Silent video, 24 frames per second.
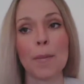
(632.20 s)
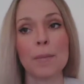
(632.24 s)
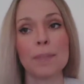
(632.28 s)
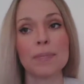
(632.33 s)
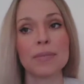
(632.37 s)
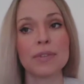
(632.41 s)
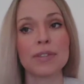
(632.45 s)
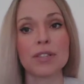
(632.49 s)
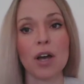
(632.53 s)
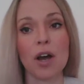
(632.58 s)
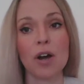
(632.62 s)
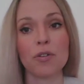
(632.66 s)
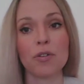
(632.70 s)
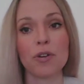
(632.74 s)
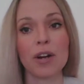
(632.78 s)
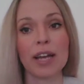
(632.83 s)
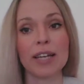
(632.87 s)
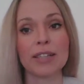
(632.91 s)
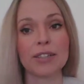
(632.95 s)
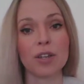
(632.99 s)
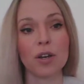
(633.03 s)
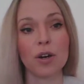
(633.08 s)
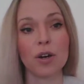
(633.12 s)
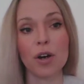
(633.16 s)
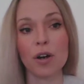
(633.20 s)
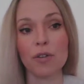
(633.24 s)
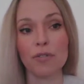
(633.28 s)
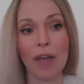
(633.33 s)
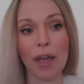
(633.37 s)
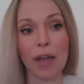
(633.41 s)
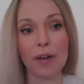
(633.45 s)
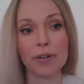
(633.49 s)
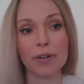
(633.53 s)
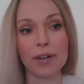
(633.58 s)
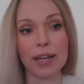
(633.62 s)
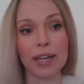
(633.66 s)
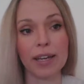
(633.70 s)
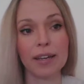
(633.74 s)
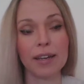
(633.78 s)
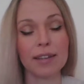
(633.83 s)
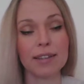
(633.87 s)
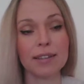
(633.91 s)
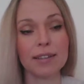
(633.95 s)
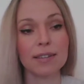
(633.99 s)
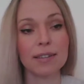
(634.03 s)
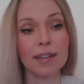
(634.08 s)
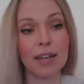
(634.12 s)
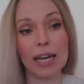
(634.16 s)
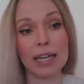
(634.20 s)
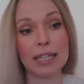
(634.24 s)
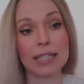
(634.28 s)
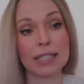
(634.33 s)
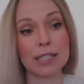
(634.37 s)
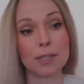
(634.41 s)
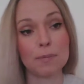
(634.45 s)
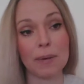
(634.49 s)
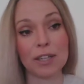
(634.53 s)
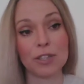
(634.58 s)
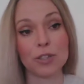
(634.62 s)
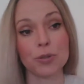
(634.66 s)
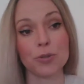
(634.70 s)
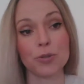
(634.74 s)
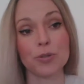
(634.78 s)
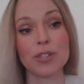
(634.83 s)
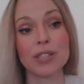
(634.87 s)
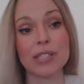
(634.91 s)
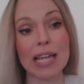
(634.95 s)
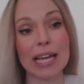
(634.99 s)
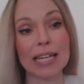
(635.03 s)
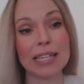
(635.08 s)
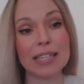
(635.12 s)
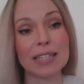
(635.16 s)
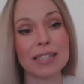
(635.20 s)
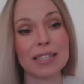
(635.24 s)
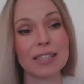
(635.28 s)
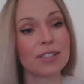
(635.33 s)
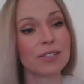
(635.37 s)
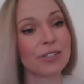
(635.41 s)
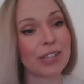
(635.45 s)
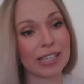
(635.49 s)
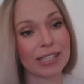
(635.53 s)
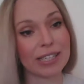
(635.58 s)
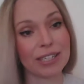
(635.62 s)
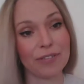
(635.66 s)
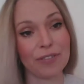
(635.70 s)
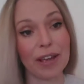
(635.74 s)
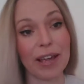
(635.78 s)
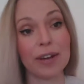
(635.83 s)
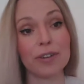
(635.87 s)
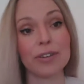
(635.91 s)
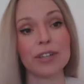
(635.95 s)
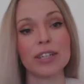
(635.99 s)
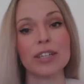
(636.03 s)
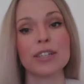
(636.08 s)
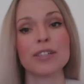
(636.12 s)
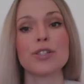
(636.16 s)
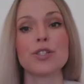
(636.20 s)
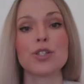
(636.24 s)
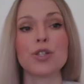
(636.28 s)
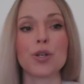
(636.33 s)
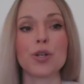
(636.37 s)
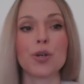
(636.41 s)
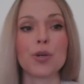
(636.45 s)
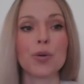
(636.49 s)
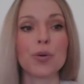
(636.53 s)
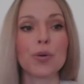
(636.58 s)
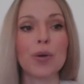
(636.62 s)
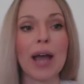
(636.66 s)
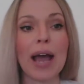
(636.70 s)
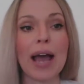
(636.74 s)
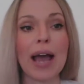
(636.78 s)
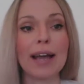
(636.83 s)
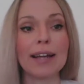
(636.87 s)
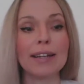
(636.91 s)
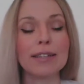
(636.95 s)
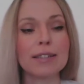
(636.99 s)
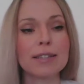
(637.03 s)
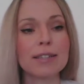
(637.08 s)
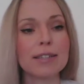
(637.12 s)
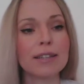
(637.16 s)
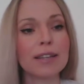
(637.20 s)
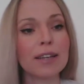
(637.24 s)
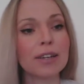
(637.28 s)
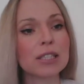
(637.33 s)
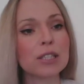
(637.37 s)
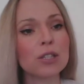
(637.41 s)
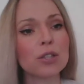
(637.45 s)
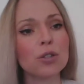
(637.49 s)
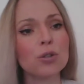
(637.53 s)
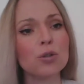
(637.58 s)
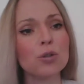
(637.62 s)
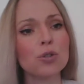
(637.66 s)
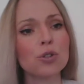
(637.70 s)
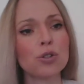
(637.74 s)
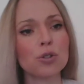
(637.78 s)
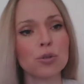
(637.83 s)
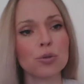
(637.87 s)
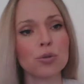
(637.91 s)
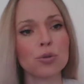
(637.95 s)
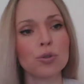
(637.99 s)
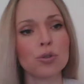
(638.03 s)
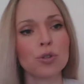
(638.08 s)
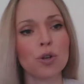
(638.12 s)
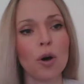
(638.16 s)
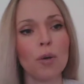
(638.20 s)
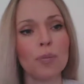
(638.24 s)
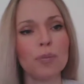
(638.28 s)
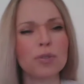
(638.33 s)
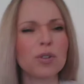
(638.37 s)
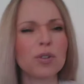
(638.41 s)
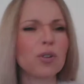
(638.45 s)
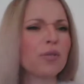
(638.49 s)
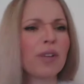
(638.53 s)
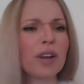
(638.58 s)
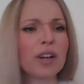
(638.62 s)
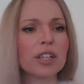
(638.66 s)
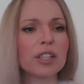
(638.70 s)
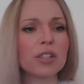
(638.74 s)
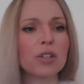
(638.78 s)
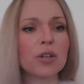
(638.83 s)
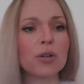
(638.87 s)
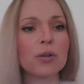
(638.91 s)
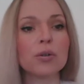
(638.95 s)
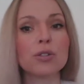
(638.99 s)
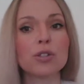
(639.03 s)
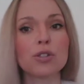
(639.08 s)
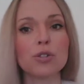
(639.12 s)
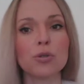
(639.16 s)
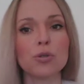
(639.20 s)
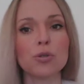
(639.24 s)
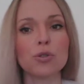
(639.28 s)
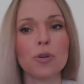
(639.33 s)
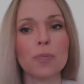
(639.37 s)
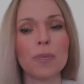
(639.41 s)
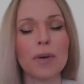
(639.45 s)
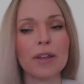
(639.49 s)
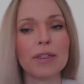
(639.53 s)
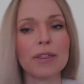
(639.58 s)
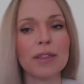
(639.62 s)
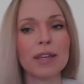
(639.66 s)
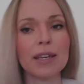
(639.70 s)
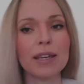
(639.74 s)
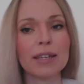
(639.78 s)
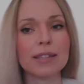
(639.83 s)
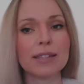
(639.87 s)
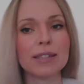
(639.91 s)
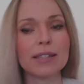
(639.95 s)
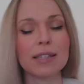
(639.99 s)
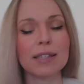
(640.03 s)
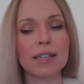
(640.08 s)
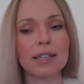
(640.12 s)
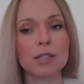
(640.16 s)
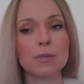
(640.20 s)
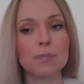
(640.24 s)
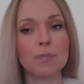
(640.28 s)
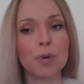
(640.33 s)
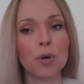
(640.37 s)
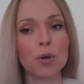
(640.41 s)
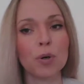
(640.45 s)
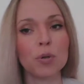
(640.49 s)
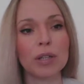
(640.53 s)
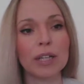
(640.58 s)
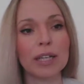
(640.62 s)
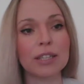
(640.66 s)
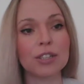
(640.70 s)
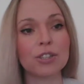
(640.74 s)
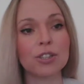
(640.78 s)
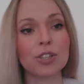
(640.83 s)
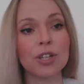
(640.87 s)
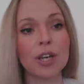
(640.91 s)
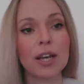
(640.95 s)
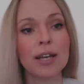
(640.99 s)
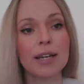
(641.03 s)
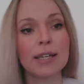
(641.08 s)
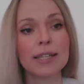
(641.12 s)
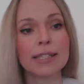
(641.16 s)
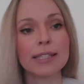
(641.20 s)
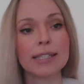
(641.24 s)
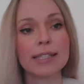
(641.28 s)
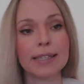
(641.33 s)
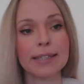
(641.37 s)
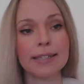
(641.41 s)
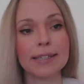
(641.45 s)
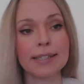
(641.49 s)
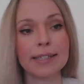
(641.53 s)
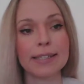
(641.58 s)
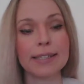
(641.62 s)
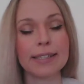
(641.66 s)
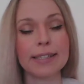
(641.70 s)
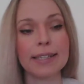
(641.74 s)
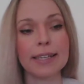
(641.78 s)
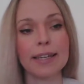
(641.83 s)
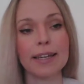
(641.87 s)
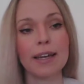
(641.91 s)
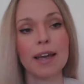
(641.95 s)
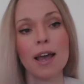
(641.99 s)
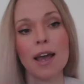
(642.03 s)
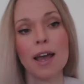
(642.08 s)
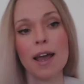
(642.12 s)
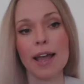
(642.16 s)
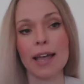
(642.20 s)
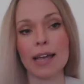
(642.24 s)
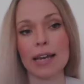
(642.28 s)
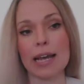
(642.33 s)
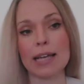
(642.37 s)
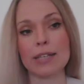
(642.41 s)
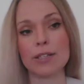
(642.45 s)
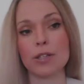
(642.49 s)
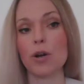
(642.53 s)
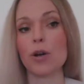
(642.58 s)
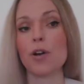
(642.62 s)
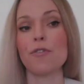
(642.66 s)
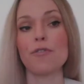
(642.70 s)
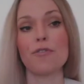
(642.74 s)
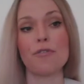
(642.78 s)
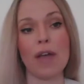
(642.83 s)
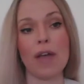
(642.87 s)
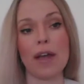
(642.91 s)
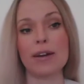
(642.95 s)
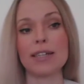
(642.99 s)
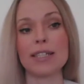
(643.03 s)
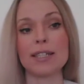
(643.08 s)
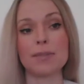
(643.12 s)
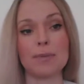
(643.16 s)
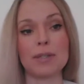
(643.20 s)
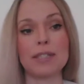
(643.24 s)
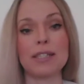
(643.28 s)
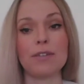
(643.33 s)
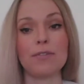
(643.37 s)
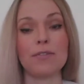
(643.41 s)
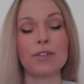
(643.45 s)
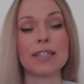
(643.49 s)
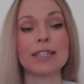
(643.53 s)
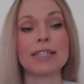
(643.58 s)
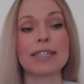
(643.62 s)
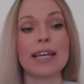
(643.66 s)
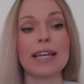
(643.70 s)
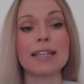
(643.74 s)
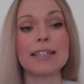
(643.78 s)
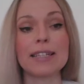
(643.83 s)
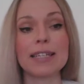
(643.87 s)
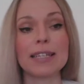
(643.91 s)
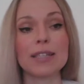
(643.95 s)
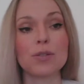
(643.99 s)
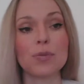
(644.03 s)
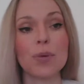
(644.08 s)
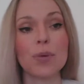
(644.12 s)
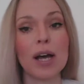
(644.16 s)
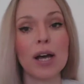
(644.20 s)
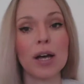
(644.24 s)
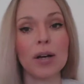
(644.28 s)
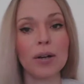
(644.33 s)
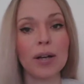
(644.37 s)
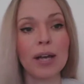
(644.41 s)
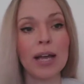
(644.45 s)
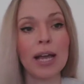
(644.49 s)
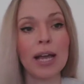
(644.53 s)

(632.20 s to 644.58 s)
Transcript: Zara has got a very special scent, and Stradivarius too. And there's a new shoe shop, not very new shoe shop, I think it's Polish, CCC. It has got a very specific scent as well,